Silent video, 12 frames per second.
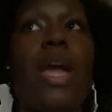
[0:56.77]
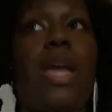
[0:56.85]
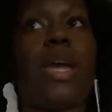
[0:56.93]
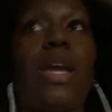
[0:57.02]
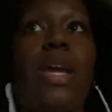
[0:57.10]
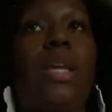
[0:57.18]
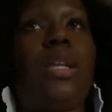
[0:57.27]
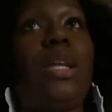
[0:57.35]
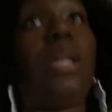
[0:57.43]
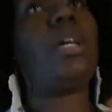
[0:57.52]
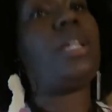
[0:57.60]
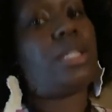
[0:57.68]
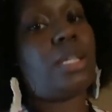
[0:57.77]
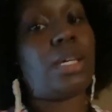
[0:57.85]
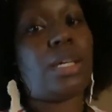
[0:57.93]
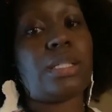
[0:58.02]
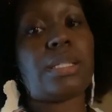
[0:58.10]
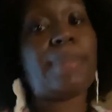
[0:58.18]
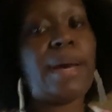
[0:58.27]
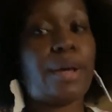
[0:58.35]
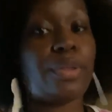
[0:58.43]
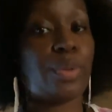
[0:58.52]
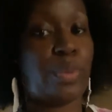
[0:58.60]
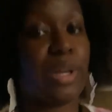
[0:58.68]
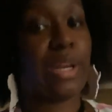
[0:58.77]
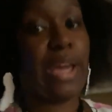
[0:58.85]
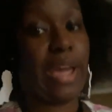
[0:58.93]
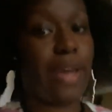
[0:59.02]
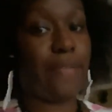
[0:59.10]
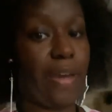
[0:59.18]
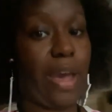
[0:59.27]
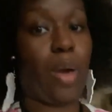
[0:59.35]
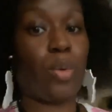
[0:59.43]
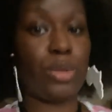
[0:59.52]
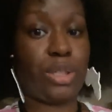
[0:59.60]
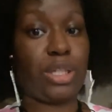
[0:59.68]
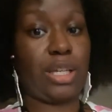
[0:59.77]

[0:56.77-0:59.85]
And it took us about 3.5 hours